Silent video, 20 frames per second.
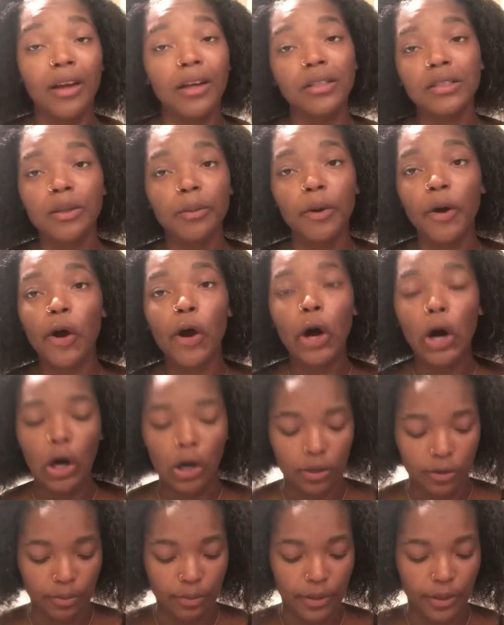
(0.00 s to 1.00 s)
Someone
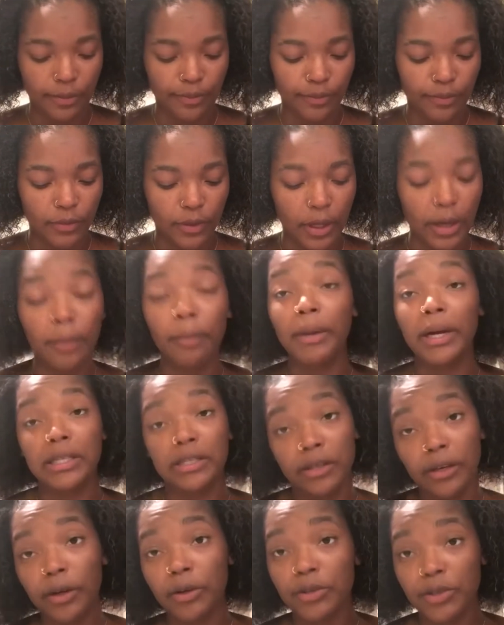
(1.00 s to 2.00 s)
called me. I'm about
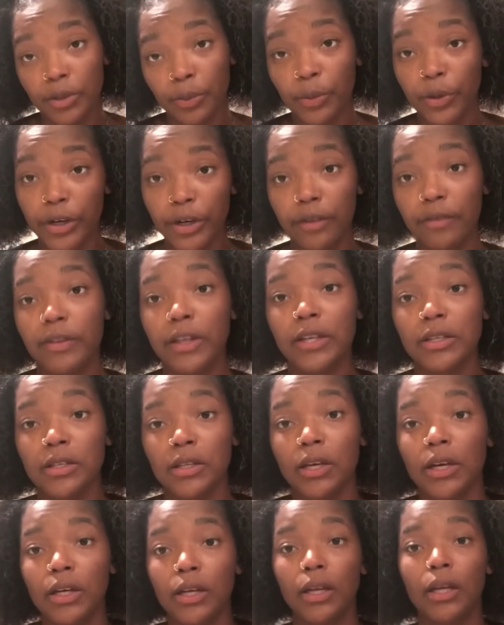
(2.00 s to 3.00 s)
to go somewhere if that's
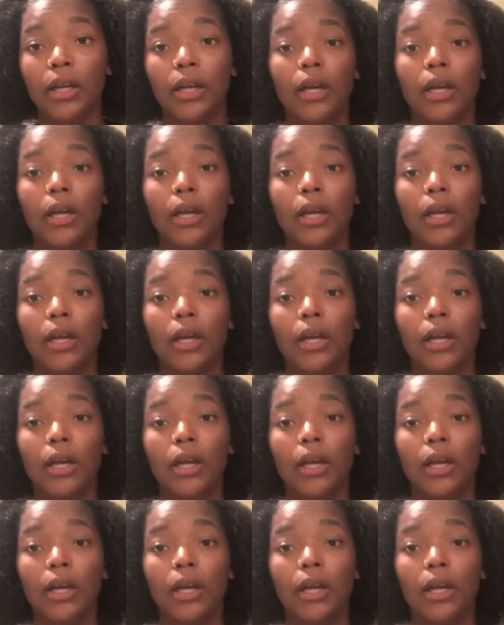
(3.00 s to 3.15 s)
not